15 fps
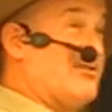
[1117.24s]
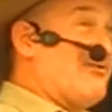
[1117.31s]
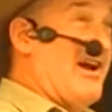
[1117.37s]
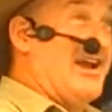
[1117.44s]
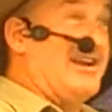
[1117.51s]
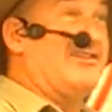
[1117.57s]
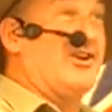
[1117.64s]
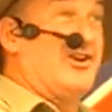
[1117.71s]
are
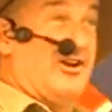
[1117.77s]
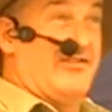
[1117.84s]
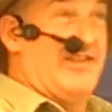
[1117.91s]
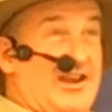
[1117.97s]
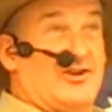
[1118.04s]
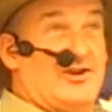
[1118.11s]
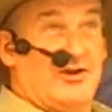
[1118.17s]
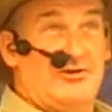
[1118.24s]
great, you've got
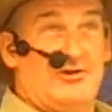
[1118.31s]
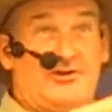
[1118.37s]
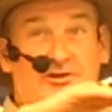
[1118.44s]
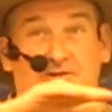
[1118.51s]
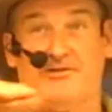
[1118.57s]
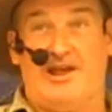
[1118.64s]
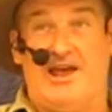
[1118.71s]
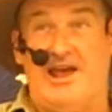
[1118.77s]
that two to
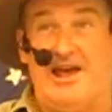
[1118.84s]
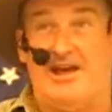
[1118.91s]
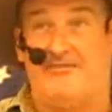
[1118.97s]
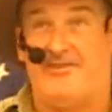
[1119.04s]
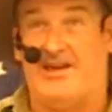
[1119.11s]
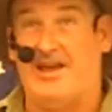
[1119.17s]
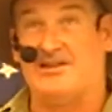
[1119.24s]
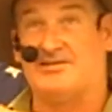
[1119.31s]
two and a
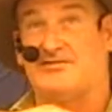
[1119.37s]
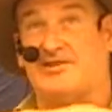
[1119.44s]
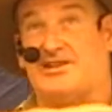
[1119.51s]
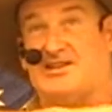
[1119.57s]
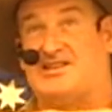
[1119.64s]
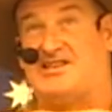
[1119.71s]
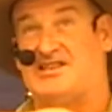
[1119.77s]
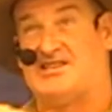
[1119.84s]
half hours of
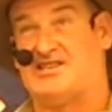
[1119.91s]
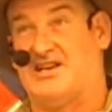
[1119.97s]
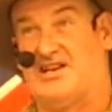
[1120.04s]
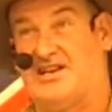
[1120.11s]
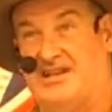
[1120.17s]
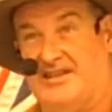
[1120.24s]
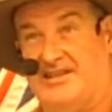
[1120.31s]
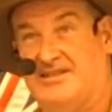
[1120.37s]
consistent
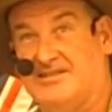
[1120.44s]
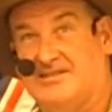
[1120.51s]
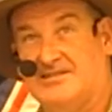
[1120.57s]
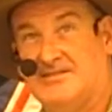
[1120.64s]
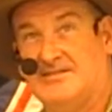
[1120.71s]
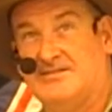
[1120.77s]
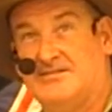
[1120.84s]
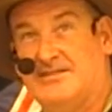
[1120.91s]
heat.
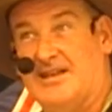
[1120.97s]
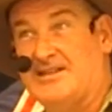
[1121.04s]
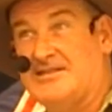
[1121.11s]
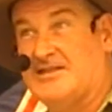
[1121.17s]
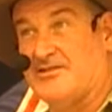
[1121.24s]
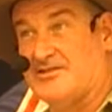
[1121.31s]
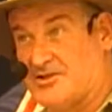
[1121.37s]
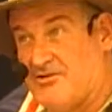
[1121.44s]
Yeah,
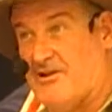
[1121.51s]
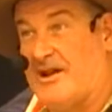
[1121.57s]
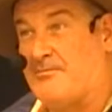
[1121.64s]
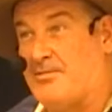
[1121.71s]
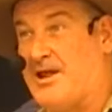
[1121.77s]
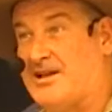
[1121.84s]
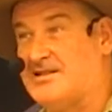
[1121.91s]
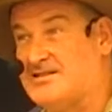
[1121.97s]
so it's a
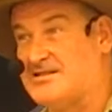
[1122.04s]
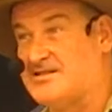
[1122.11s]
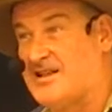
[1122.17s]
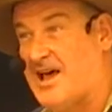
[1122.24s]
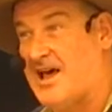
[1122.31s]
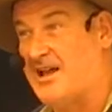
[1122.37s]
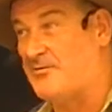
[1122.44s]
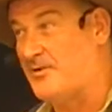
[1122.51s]
great place to
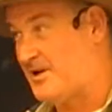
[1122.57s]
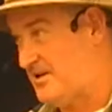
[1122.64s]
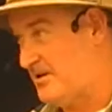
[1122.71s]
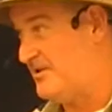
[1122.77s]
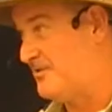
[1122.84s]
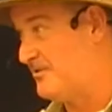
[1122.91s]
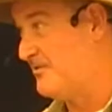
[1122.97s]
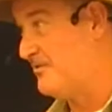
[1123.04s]
start when
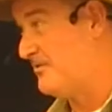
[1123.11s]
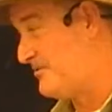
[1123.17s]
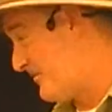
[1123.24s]
you're doing all